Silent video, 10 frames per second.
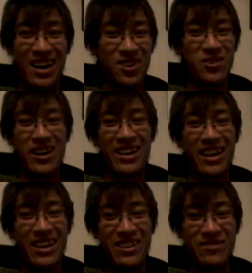I don't know how
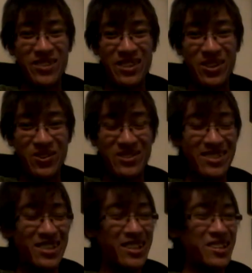to edit videos,
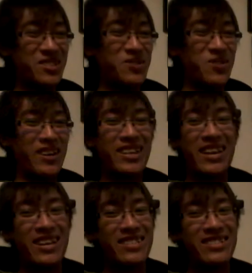so I
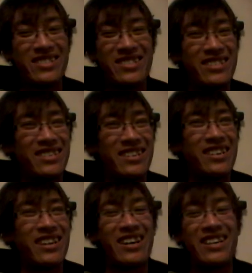can't
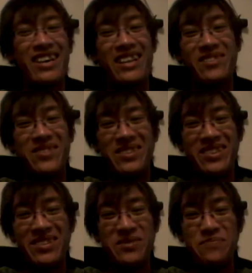even
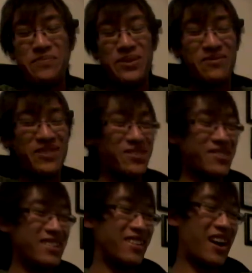put
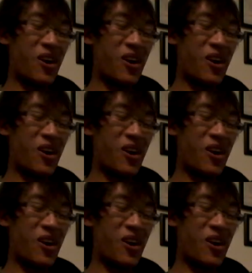videos together.